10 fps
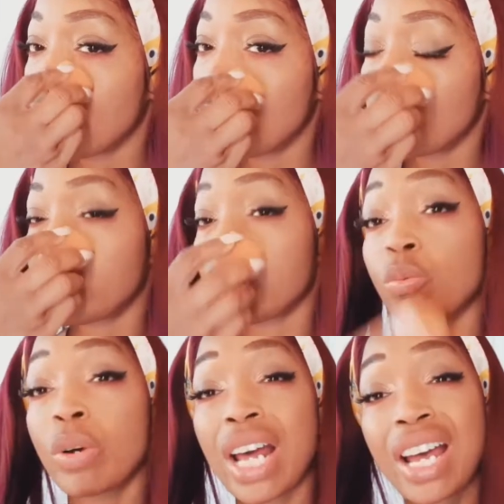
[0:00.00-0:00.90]
which is
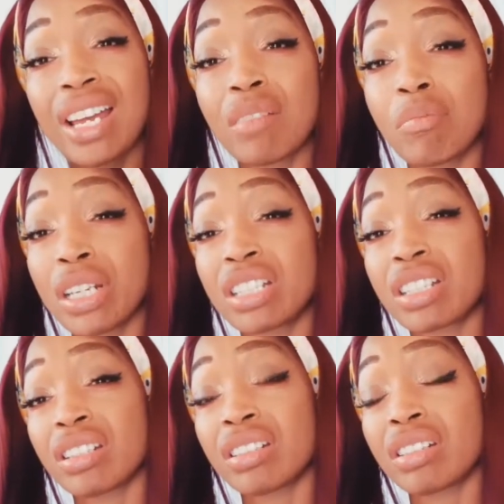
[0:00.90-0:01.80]
what I had
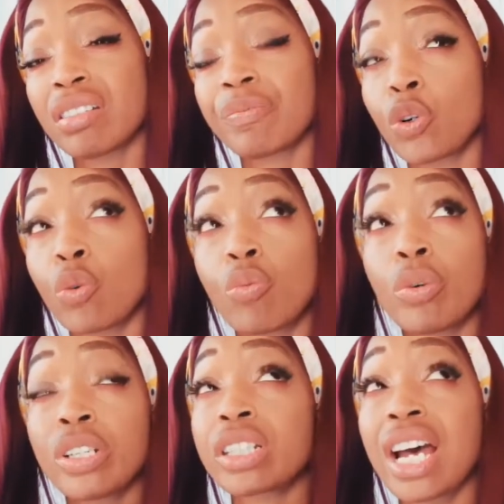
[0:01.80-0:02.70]
mentioned, or
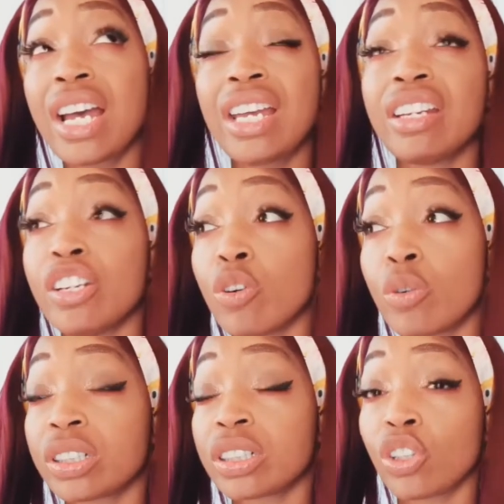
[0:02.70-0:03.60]
which I had
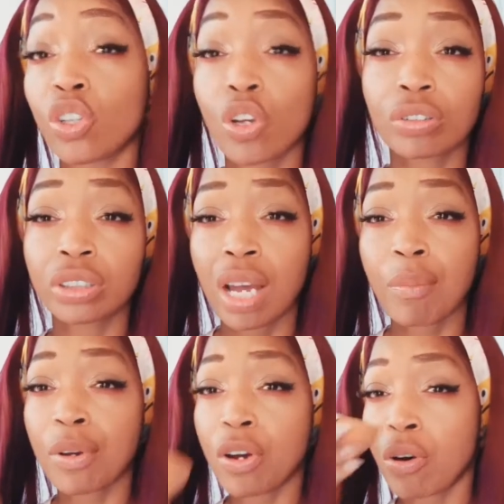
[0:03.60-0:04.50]
noticed a long
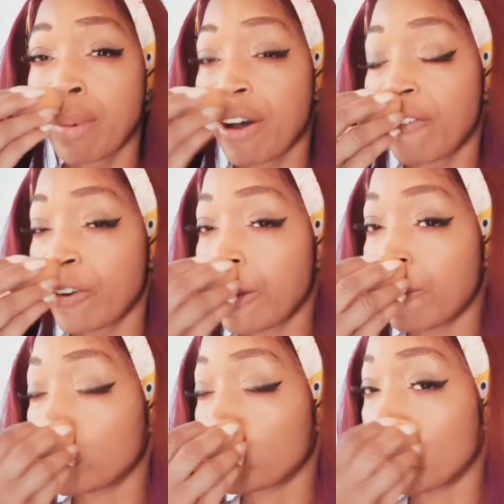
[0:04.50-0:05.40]
time ago about
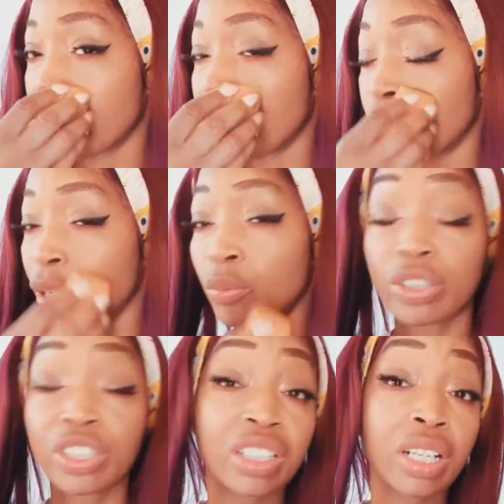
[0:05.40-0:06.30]
Forever 21,
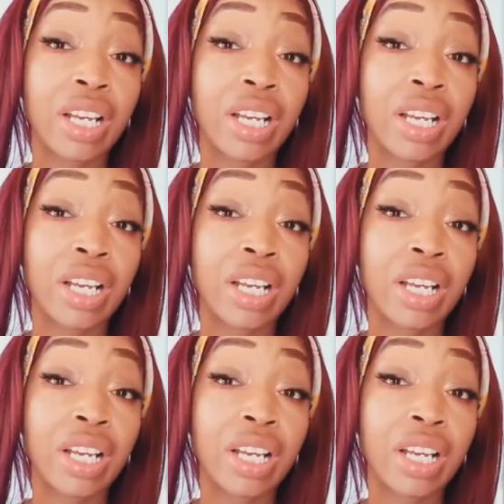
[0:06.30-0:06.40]
which